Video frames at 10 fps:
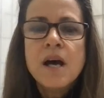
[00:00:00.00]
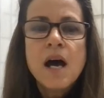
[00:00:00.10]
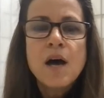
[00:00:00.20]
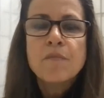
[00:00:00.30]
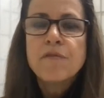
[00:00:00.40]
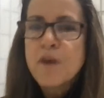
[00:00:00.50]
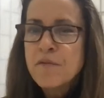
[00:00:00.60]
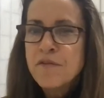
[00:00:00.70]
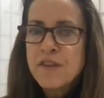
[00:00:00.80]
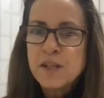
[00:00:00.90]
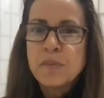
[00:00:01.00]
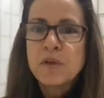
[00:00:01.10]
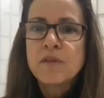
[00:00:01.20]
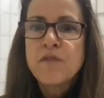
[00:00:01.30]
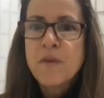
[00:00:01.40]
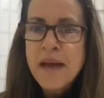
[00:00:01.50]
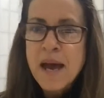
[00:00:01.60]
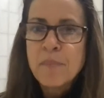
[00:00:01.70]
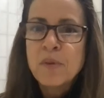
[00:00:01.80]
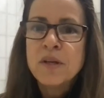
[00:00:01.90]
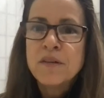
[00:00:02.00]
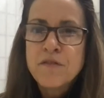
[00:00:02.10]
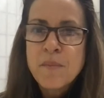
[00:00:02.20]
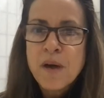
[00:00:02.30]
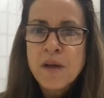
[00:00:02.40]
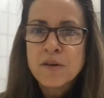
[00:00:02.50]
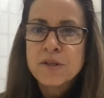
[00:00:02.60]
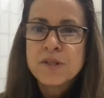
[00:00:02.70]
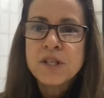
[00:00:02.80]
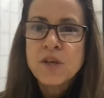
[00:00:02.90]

from Facebook, from Apple, and from others.